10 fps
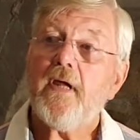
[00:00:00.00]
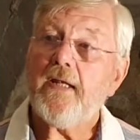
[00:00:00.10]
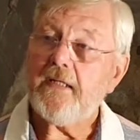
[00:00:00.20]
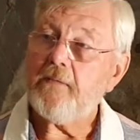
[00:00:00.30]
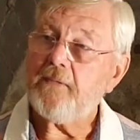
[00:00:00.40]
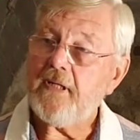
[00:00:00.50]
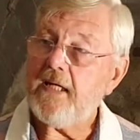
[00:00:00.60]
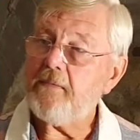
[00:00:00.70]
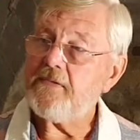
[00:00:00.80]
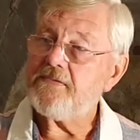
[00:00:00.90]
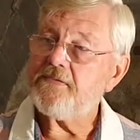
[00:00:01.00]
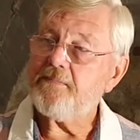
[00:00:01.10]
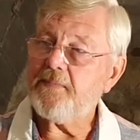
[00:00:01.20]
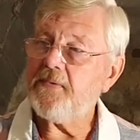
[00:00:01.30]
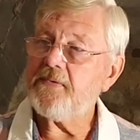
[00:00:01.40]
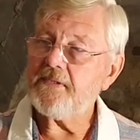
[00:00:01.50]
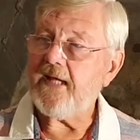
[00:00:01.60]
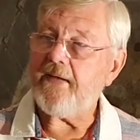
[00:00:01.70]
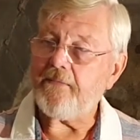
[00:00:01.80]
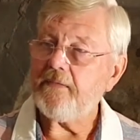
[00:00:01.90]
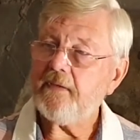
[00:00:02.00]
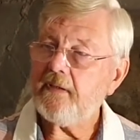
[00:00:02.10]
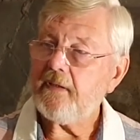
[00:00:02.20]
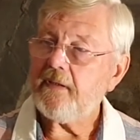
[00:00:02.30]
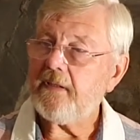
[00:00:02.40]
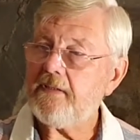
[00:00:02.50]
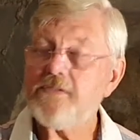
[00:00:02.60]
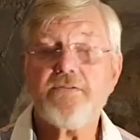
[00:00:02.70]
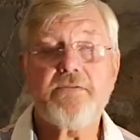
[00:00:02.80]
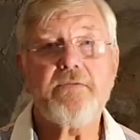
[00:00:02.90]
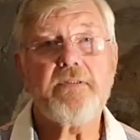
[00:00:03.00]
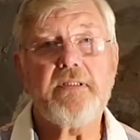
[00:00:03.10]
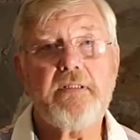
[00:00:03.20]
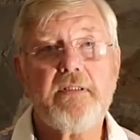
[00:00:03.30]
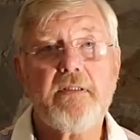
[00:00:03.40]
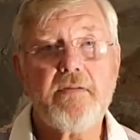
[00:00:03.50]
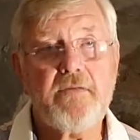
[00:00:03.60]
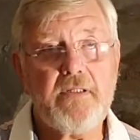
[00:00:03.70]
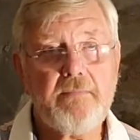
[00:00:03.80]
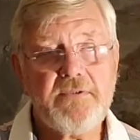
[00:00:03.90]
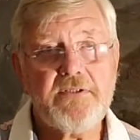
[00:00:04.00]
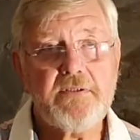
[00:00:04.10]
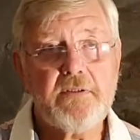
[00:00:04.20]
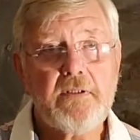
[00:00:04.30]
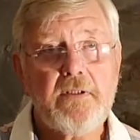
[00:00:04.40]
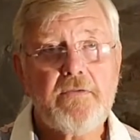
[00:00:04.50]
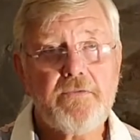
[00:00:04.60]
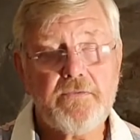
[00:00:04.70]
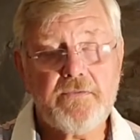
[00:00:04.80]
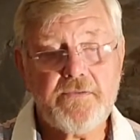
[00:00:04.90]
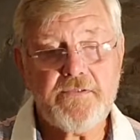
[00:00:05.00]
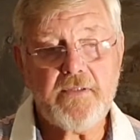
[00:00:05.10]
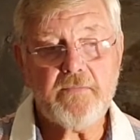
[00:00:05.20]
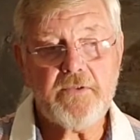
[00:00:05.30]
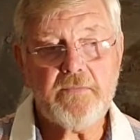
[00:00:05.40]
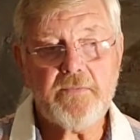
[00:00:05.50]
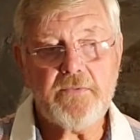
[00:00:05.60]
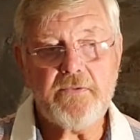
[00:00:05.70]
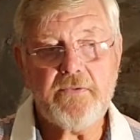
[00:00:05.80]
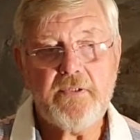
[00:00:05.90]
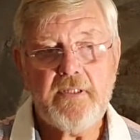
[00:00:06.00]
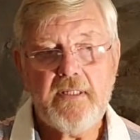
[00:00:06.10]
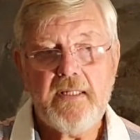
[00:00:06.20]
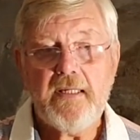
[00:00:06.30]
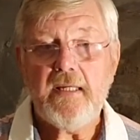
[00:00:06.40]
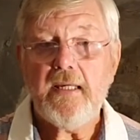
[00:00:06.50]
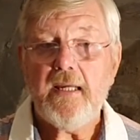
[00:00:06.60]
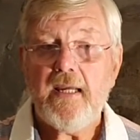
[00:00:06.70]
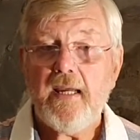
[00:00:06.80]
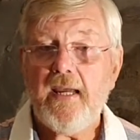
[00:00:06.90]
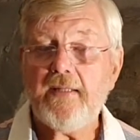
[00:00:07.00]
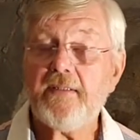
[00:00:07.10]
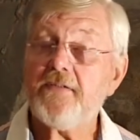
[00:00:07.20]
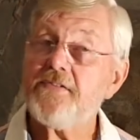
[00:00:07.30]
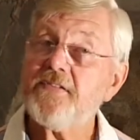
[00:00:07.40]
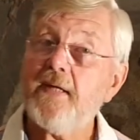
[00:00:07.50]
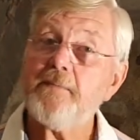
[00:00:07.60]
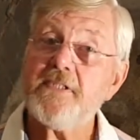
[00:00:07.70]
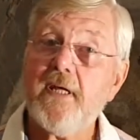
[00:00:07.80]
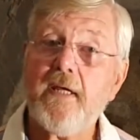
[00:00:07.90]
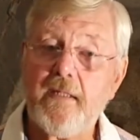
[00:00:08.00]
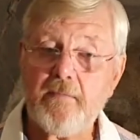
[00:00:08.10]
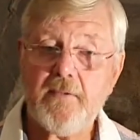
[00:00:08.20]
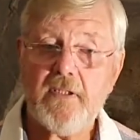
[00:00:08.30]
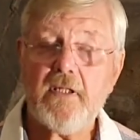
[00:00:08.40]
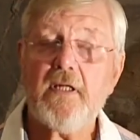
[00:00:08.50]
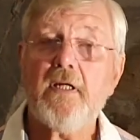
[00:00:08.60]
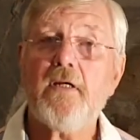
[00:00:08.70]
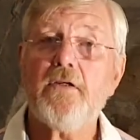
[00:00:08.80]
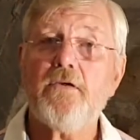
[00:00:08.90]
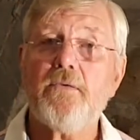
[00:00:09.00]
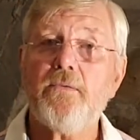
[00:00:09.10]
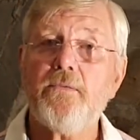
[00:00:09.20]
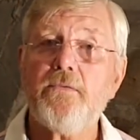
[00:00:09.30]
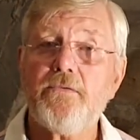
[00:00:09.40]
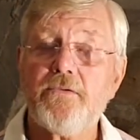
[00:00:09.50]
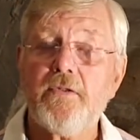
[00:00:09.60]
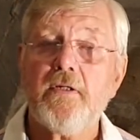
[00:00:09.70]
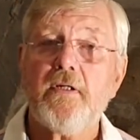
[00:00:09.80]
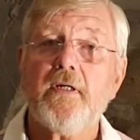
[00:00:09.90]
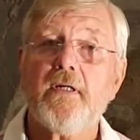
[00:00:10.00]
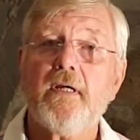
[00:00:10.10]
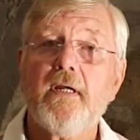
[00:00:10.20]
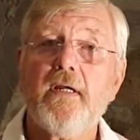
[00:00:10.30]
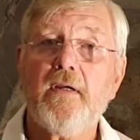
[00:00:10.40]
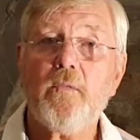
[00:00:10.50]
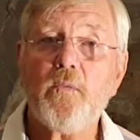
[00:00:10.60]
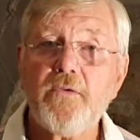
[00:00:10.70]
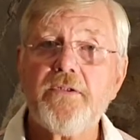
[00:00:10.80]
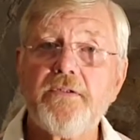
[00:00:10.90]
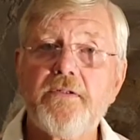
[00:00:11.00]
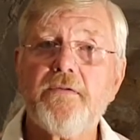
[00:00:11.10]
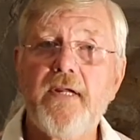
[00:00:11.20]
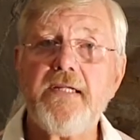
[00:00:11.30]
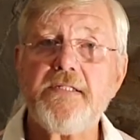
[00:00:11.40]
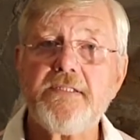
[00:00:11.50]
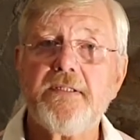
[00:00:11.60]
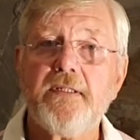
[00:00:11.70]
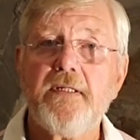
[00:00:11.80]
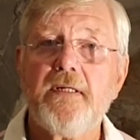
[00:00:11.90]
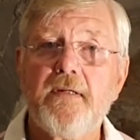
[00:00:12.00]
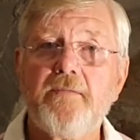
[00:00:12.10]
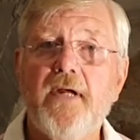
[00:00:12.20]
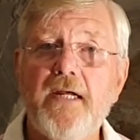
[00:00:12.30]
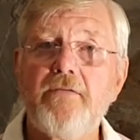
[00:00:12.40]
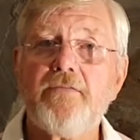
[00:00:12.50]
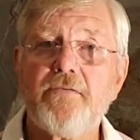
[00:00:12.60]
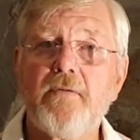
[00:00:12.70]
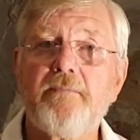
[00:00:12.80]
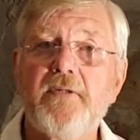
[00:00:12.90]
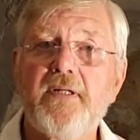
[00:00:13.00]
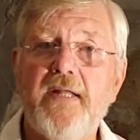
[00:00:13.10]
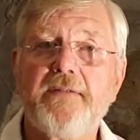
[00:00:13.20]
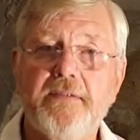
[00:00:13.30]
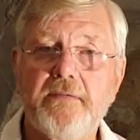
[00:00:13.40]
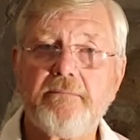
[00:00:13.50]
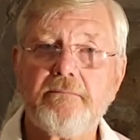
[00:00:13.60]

he was brought down into the crypt during the Second World War, and at the same time a huge wooden crate arrived from London,